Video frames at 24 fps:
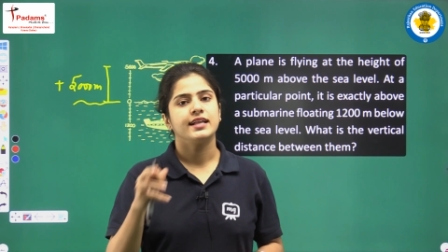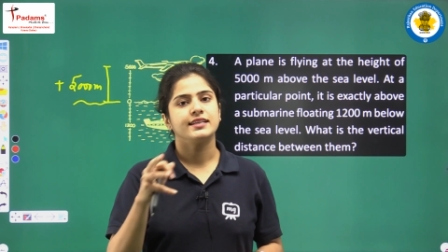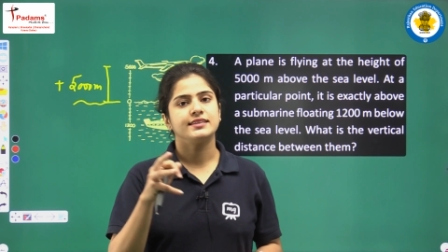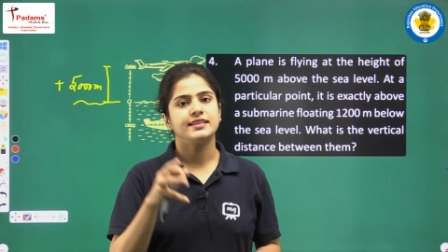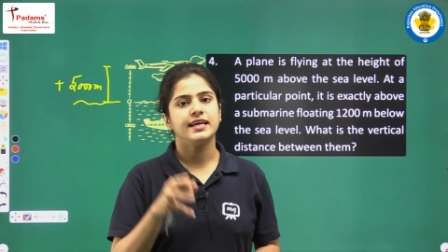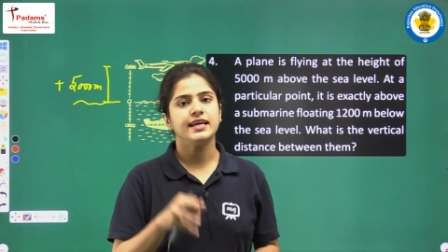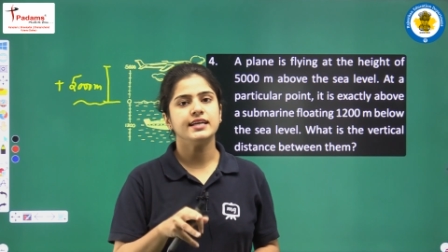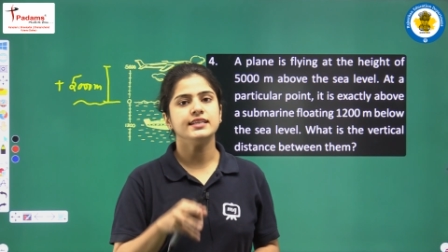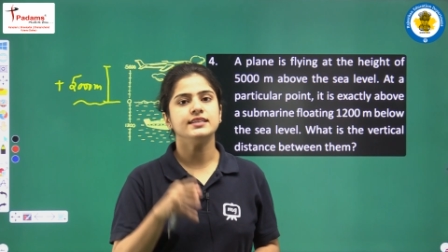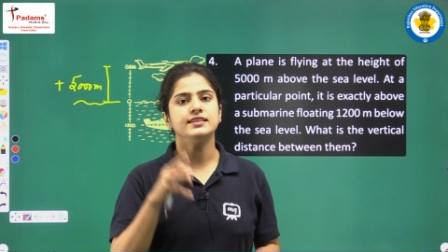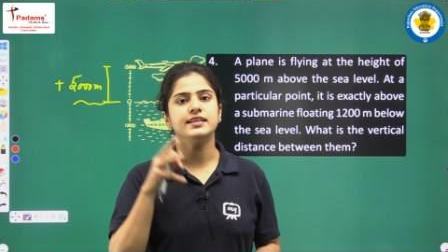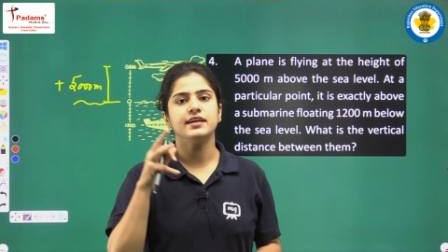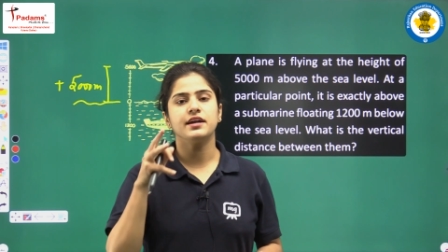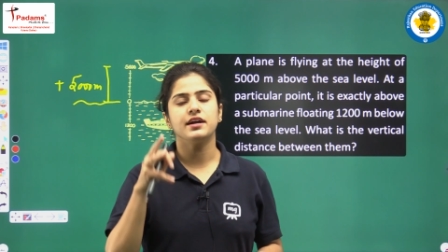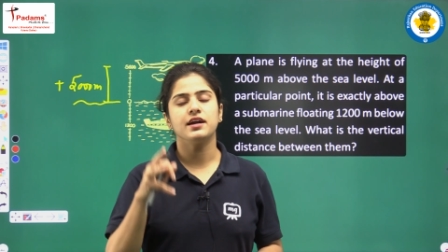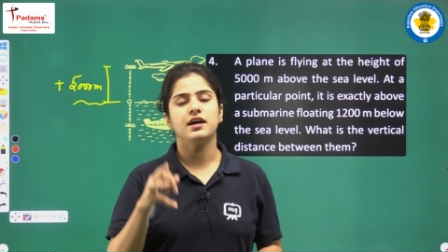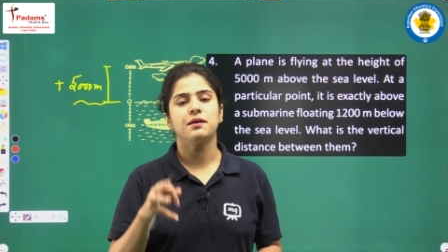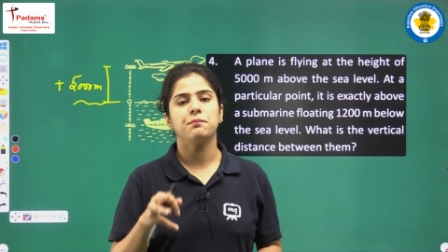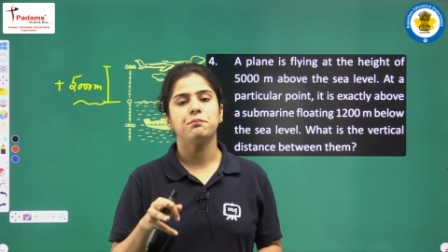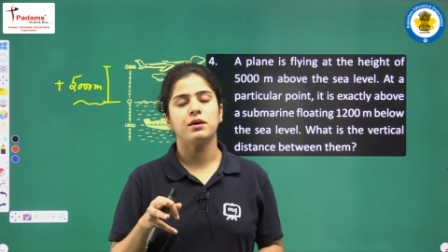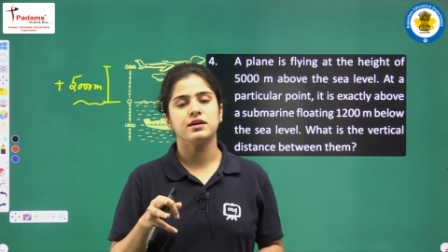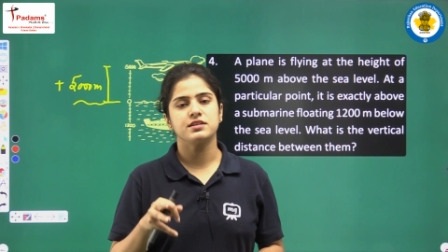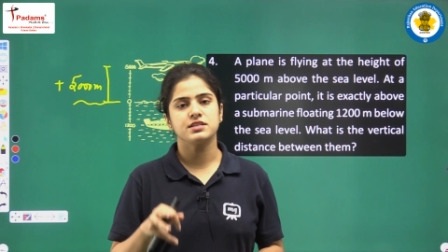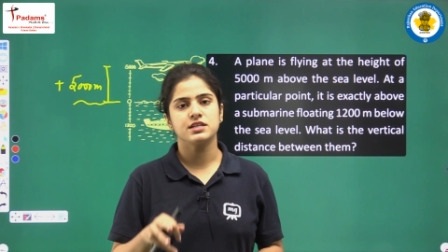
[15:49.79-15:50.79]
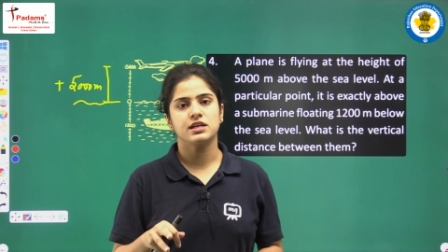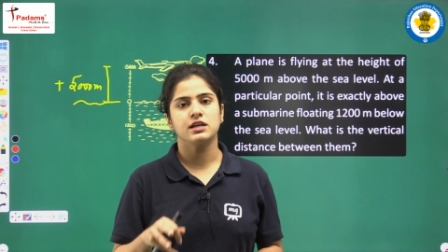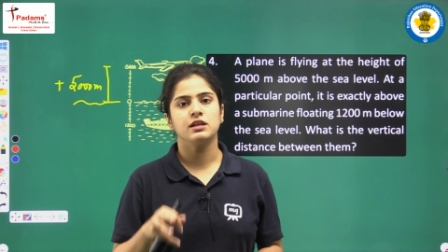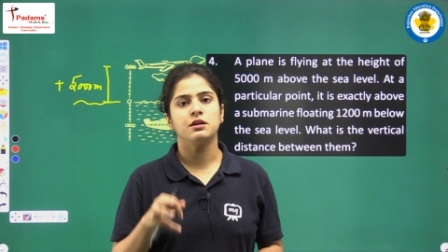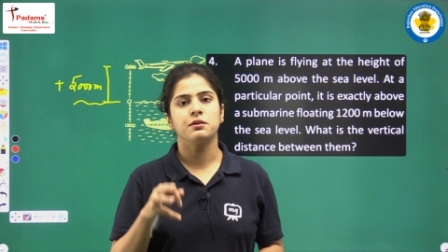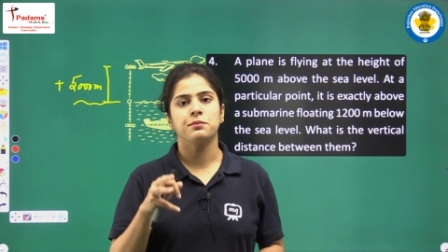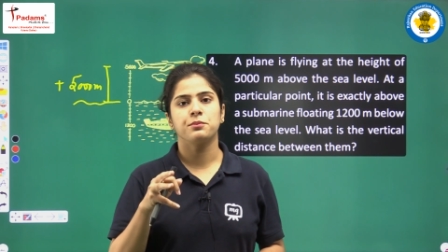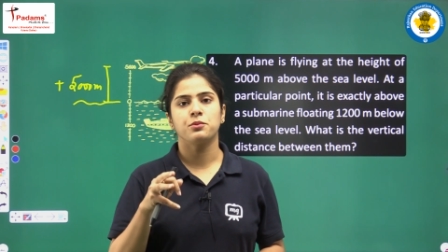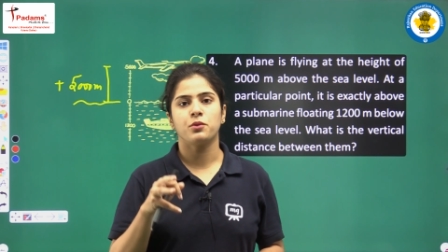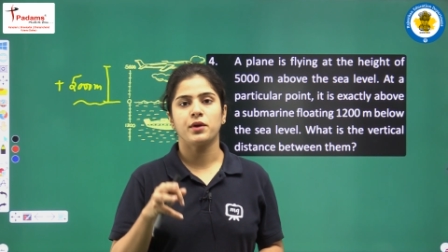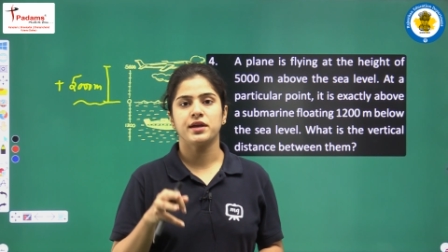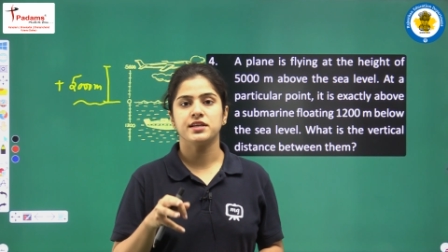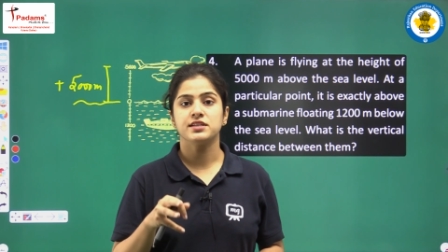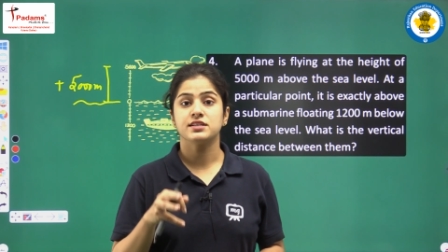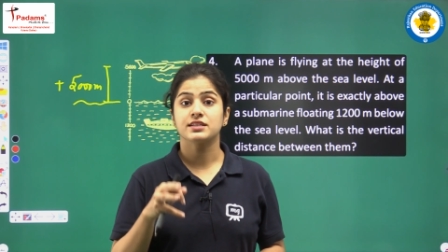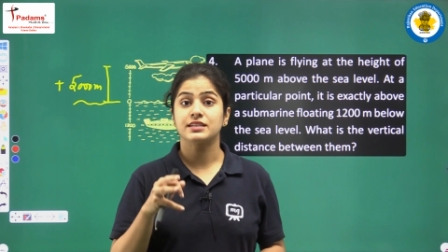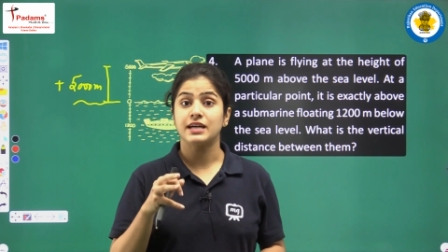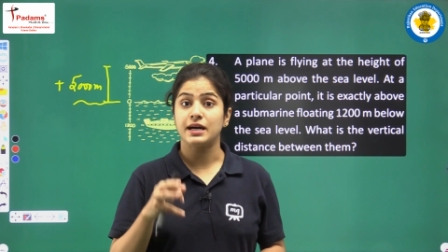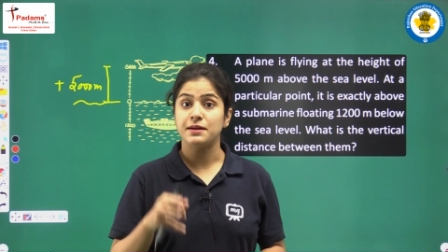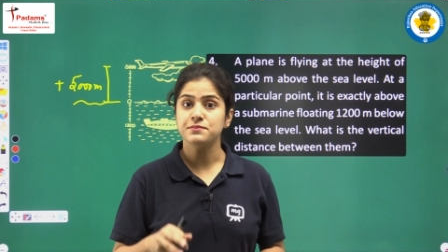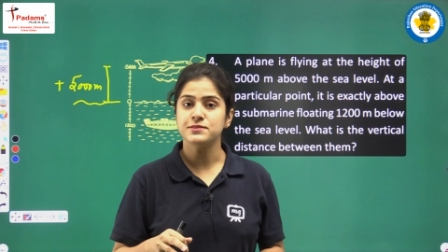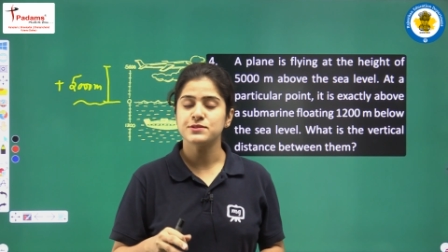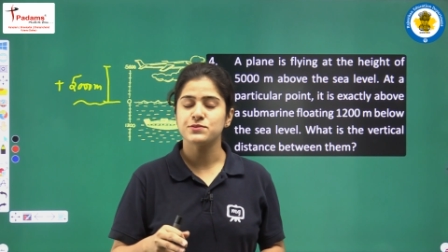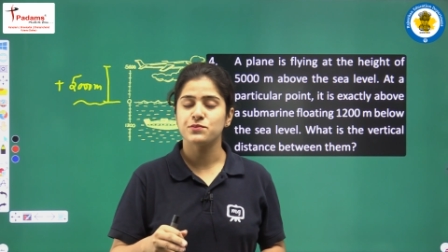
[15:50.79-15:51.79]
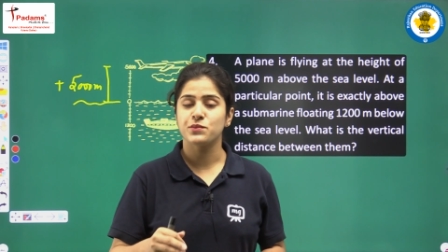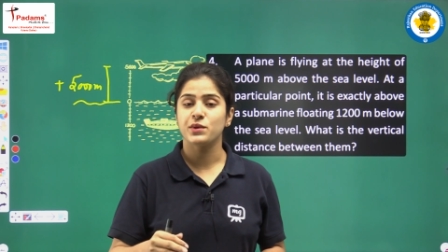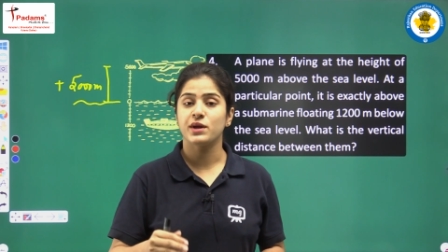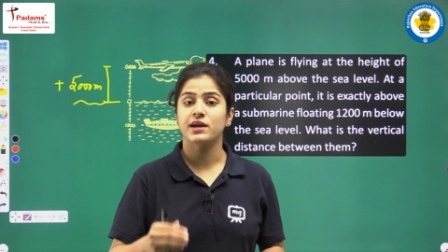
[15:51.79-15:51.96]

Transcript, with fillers: then there a particular point comes